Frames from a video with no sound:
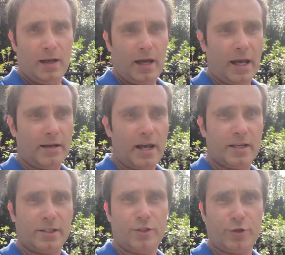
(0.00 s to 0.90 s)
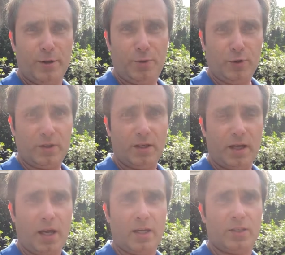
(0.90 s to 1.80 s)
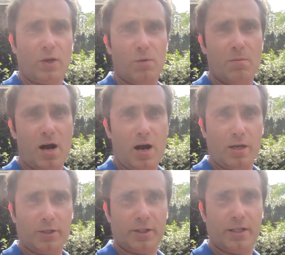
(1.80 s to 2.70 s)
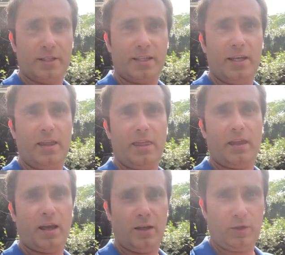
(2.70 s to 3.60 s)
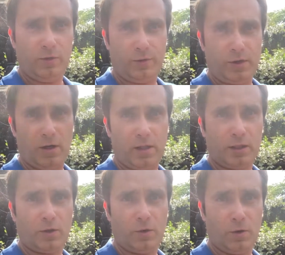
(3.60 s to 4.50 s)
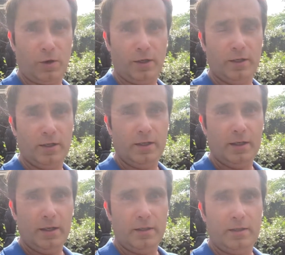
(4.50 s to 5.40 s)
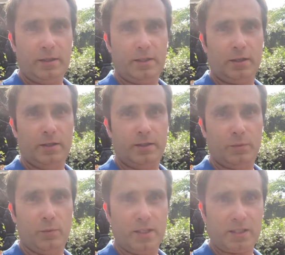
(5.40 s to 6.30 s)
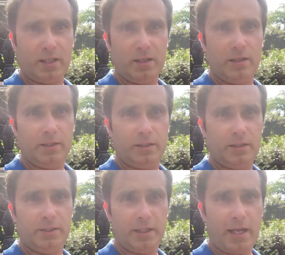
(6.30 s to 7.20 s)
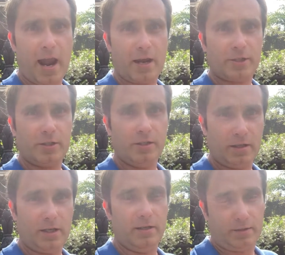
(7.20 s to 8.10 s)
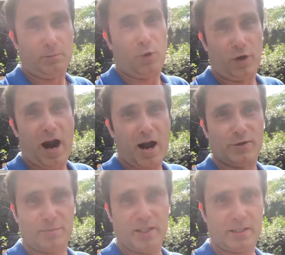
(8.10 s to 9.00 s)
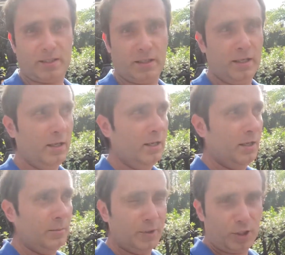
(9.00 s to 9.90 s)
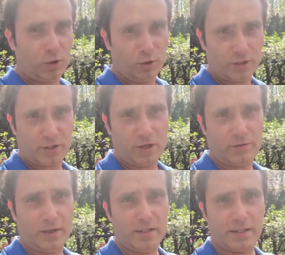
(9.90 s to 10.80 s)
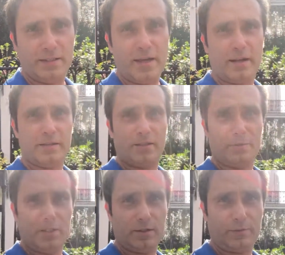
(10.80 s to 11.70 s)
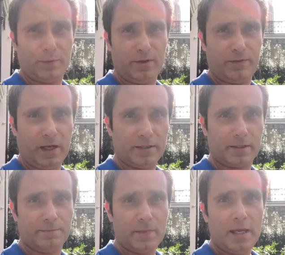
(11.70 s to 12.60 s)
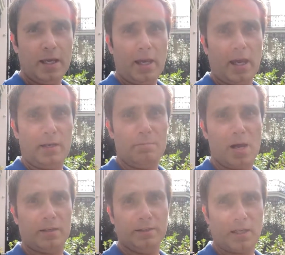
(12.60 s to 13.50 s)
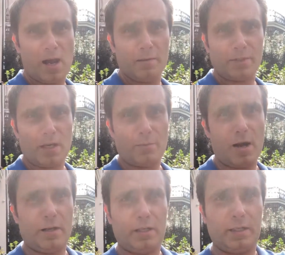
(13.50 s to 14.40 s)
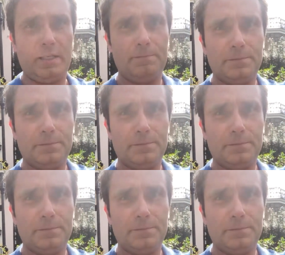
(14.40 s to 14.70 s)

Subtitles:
And as a tribute, as homage, as saying thank you for all that corn that he turned into whiskey, that he turned to cash, and into more house, basically, he put the cornstalk fence. That is the reason for the fence. And in modern times, ironically,